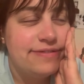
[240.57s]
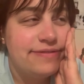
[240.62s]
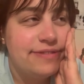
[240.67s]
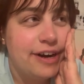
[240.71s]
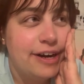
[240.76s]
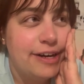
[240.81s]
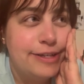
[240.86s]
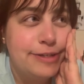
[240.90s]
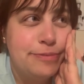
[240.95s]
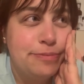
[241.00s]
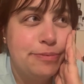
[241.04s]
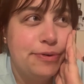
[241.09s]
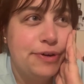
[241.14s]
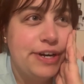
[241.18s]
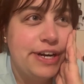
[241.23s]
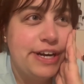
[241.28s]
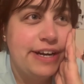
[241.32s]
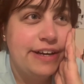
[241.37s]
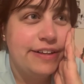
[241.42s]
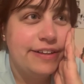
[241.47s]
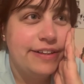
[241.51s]

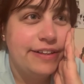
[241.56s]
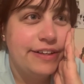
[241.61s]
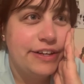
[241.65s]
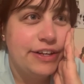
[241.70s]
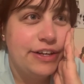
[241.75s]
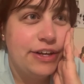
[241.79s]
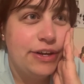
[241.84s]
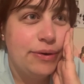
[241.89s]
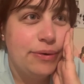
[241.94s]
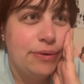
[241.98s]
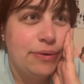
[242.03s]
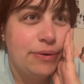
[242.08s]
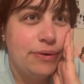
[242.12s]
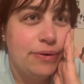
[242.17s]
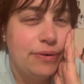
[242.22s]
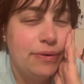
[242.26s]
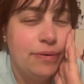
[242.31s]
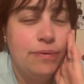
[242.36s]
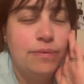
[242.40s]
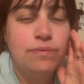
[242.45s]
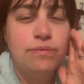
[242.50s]
raspberry liqueur,
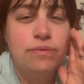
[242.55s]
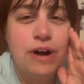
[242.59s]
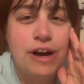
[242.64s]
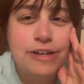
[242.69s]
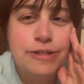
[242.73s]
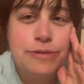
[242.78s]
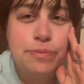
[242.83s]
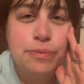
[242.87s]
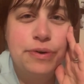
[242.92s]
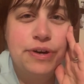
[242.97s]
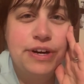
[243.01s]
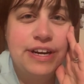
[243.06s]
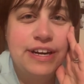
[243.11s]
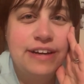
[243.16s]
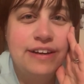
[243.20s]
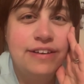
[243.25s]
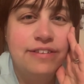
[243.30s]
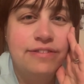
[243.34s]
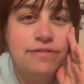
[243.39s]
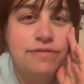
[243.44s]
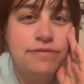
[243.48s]
or
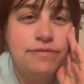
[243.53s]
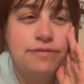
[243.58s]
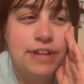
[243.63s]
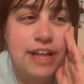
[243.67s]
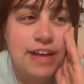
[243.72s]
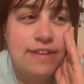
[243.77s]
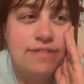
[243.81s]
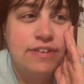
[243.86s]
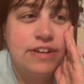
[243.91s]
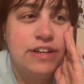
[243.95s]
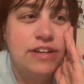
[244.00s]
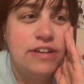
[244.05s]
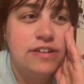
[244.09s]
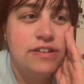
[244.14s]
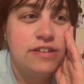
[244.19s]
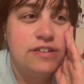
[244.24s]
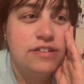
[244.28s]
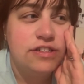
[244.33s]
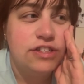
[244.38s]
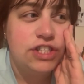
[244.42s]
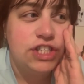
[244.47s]
raspberry flavored
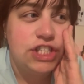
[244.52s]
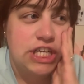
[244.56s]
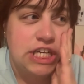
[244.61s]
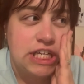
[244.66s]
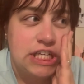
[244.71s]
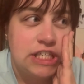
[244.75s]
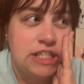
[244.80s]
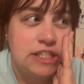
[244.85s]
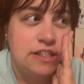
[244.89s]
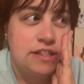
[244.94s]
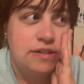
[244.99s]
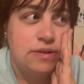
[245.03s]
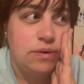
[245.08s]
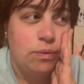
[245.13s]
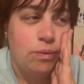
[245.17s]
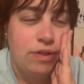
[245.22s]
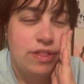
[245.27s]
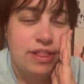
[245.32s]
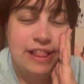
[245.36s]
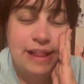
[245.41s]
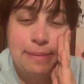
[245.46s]
gin
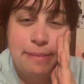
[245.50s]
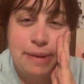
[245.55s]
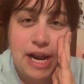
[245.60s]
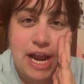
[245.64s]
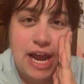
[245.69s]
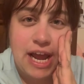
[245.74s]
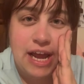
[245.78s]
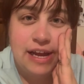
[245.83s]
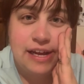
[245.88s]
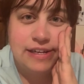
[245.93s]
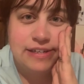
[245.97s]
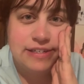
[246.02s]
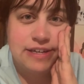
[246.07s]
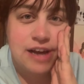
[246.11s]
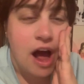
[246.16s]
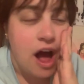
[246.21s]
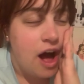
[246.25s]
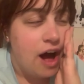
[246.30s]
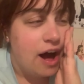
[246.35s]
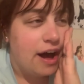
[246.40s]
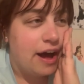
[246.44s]
with lemonade.
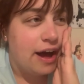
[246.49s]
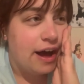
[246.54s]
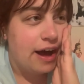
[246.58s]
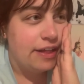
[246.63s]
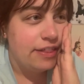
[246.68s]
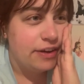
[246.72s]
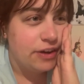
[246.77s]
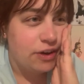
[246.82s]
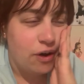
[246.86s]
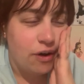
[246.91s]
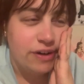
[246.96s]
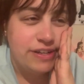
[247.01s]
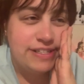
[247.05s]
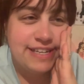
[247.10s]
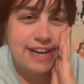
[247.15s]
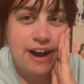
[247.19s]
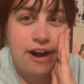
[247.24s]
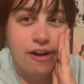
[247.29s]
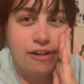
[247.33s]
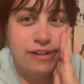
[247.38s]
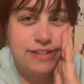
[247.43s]
The
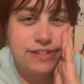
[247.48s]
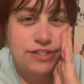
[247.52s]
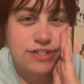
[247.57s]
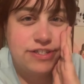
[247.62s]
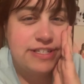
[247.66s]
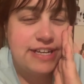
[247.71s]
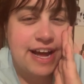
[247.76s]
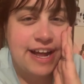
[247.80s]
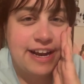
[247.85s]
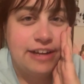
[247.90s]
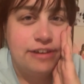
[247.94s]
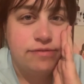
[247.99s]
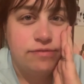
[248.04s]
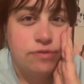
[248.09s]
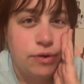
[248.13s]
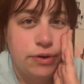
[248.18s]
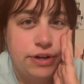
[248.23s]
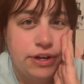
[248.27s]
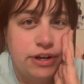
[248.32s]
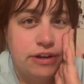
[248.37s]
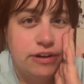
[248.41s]
cocktail is just adding
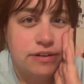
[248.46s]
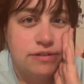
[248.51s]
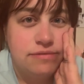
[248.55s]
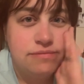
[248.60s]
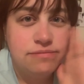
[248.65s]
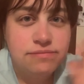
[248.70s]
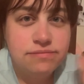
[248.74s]
vodka,